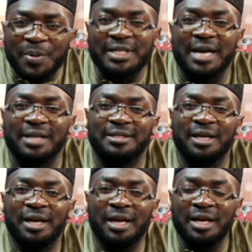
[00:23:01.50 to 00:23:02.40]
it at,
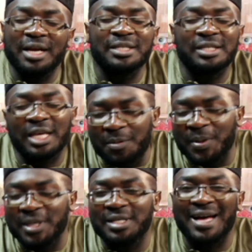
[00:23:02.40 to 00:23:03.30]
uh, let us keep
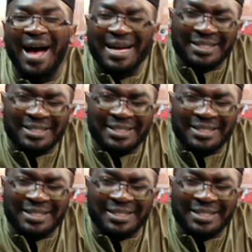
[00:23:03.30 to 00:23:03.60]
it at